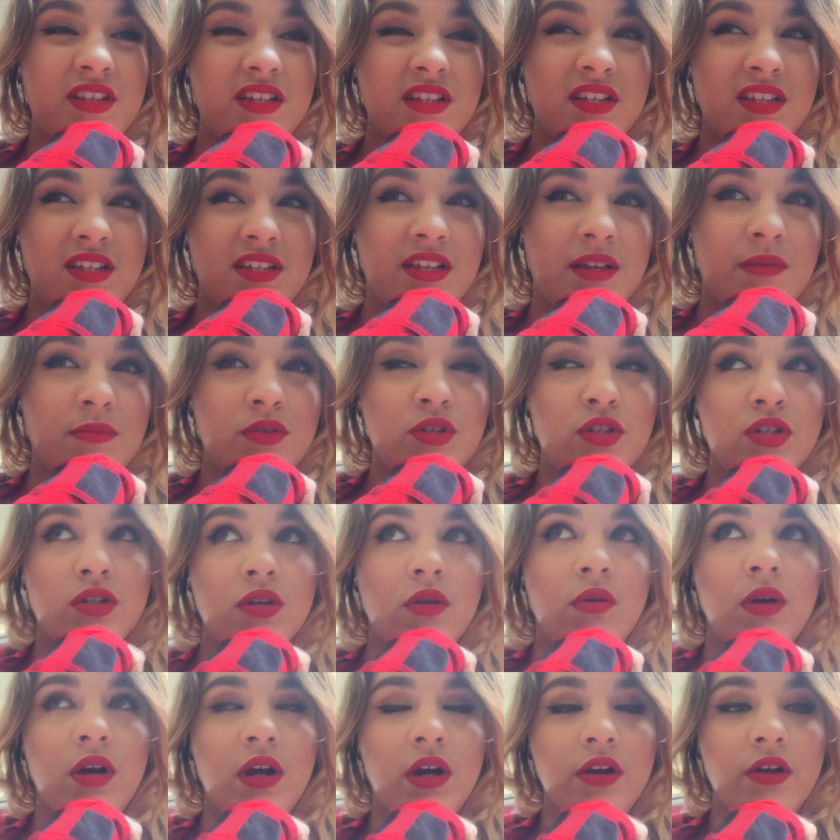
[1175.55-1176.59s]
this because I'm
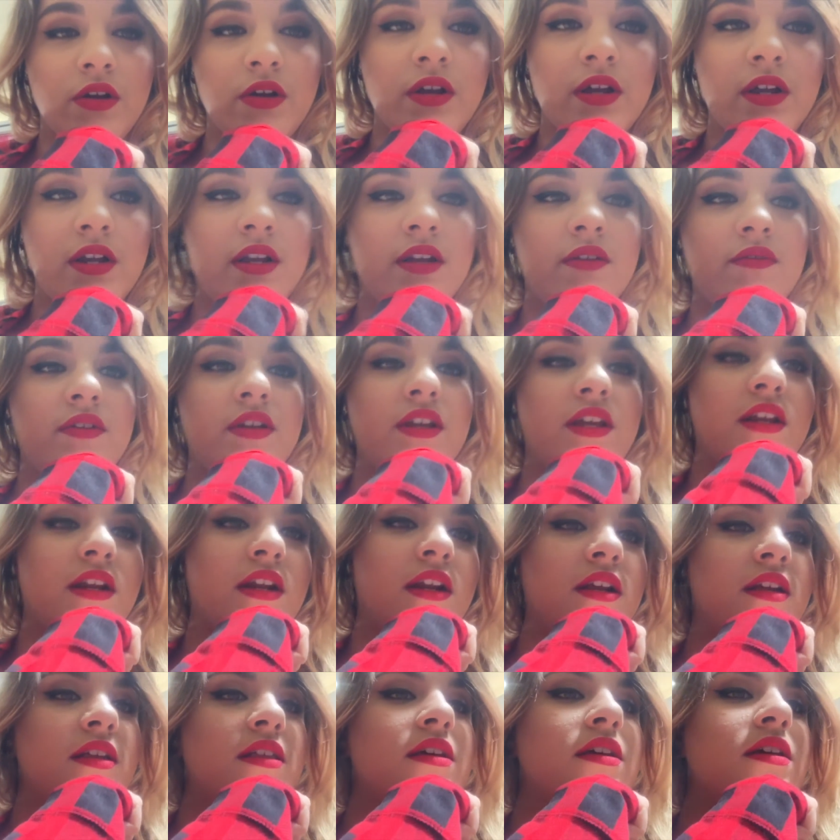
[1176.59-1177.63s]
so hungry and I haven't eaten
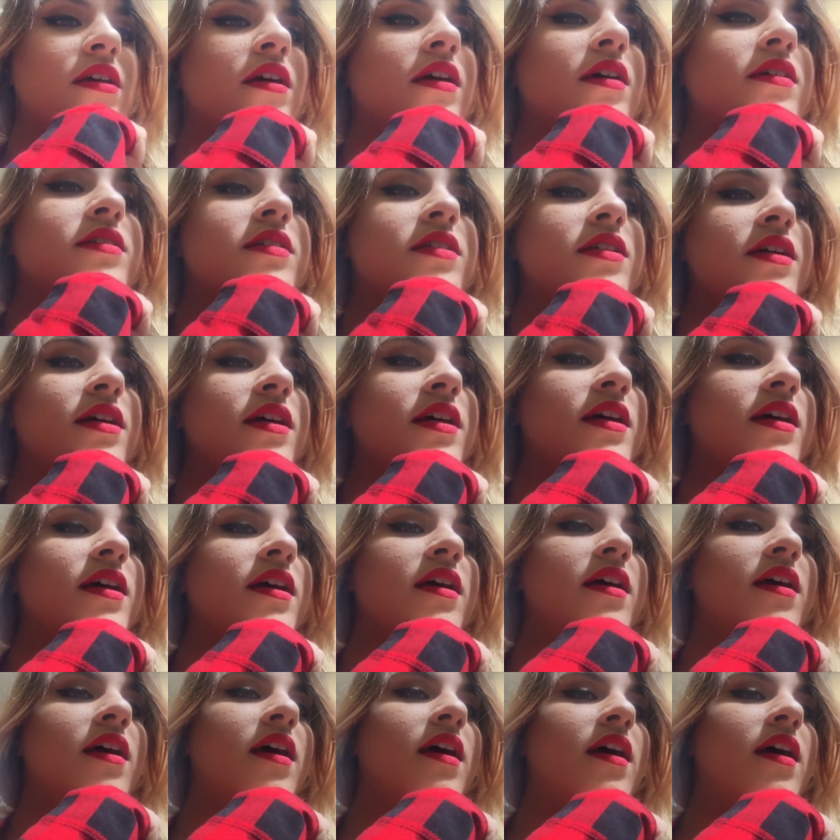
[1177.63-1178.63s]
anything yet today